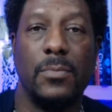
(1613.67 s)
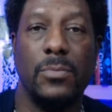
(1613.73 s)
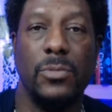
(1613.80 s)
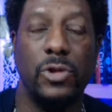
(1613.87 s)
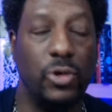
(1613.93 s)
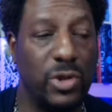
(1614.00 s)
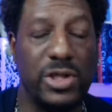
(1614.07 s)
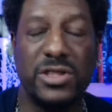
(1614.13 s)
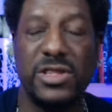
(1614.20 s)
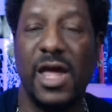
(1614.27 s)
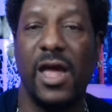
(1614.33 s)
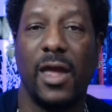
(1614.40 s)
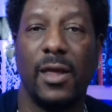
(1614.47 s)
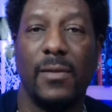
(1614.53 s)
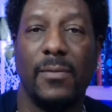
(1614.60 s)
do your
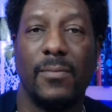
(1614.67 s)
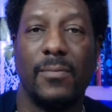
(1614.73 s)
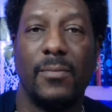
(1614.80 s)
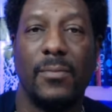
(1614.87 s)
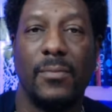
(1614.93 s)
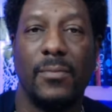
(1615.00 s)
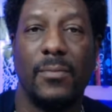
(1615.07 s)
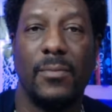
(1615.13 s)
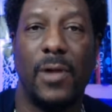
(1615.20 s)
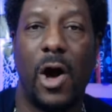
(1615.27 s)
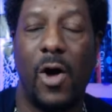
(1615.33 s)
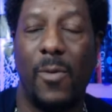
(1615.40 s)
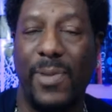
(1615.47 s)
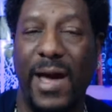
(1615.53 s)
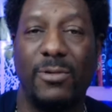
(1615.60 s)
thing. All
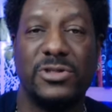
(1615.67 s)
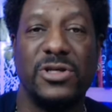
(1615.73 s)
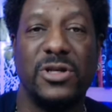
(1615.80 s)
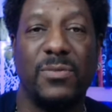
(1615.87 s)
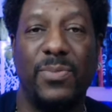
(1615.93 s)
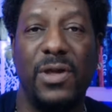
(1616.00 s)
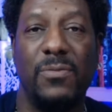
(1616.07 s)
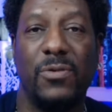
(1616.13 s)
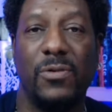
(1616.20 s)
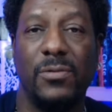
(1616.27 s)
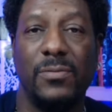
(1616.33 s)
power to the people.